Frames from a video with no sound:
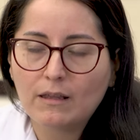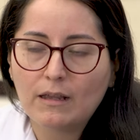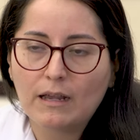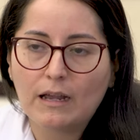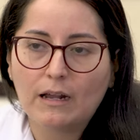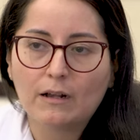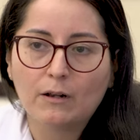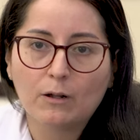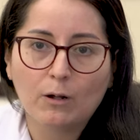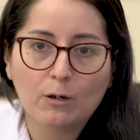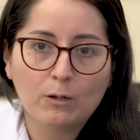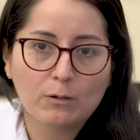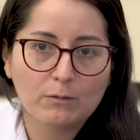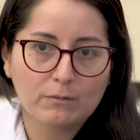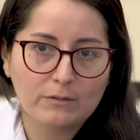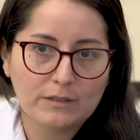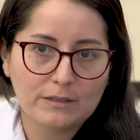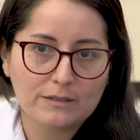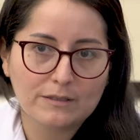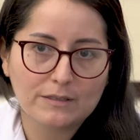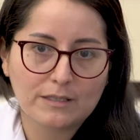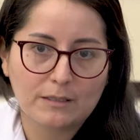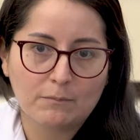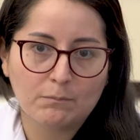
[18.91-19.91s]
and all of
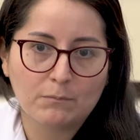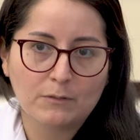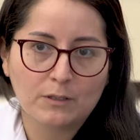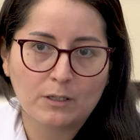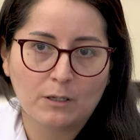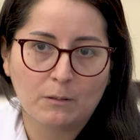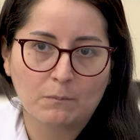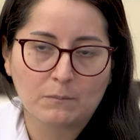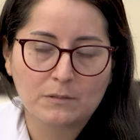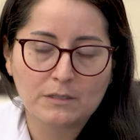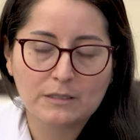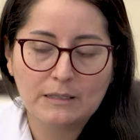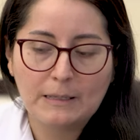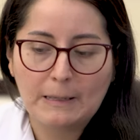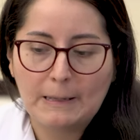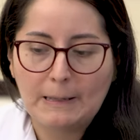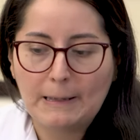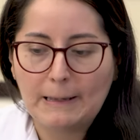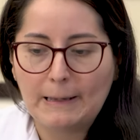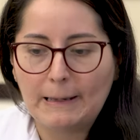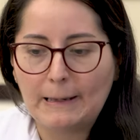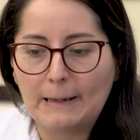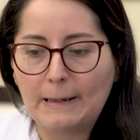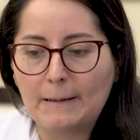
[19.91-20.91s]
these symptoms
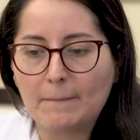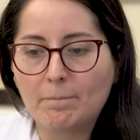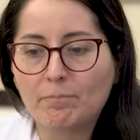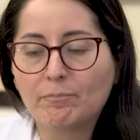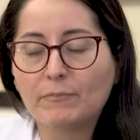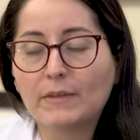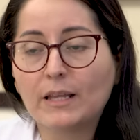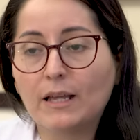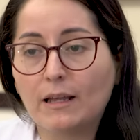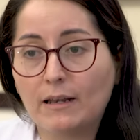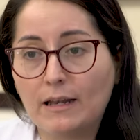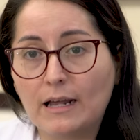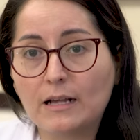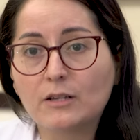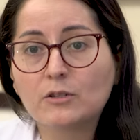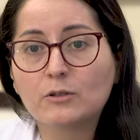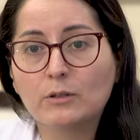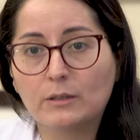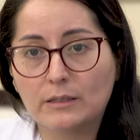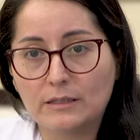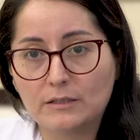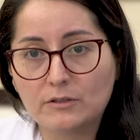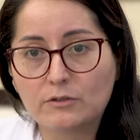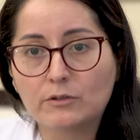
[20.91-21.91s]
um, can
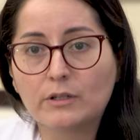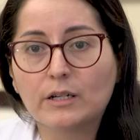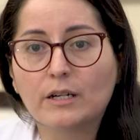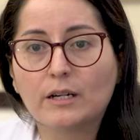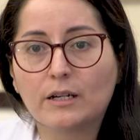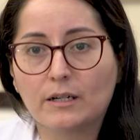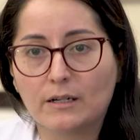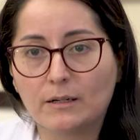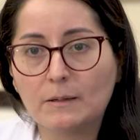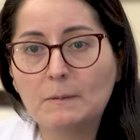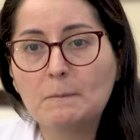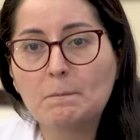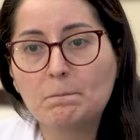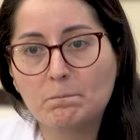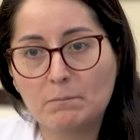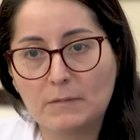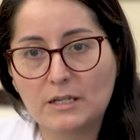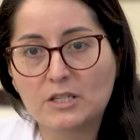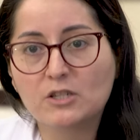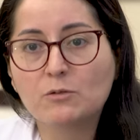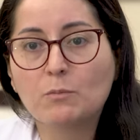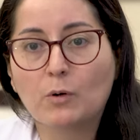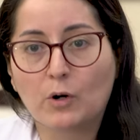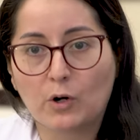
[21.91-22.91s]
actually trigger
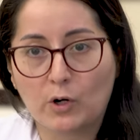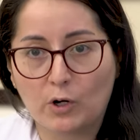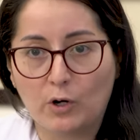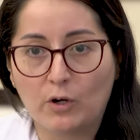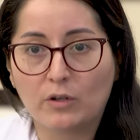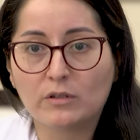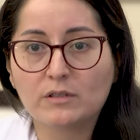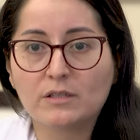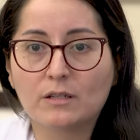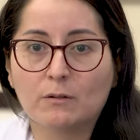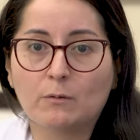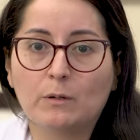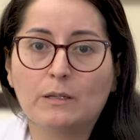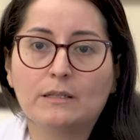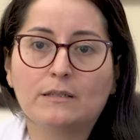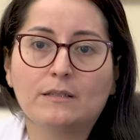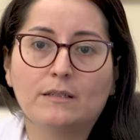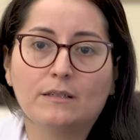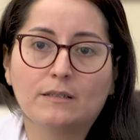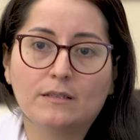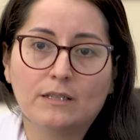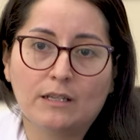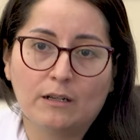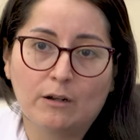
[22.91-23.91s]
much more
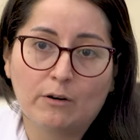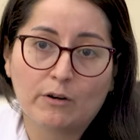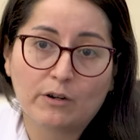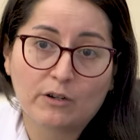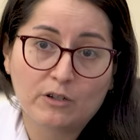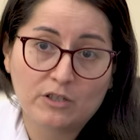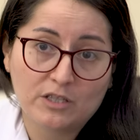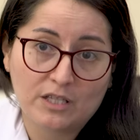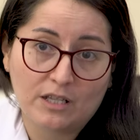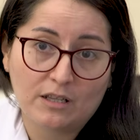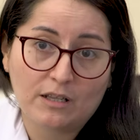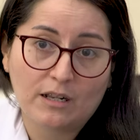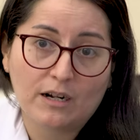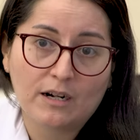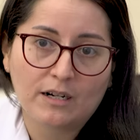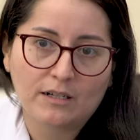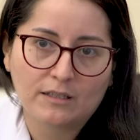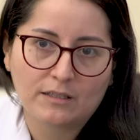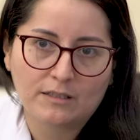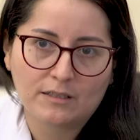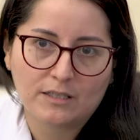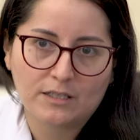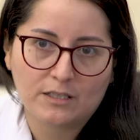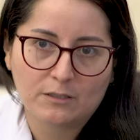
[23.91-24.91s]
consequences in our congenital heart
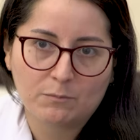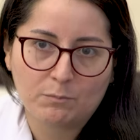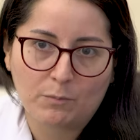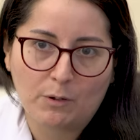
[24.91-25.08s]
disease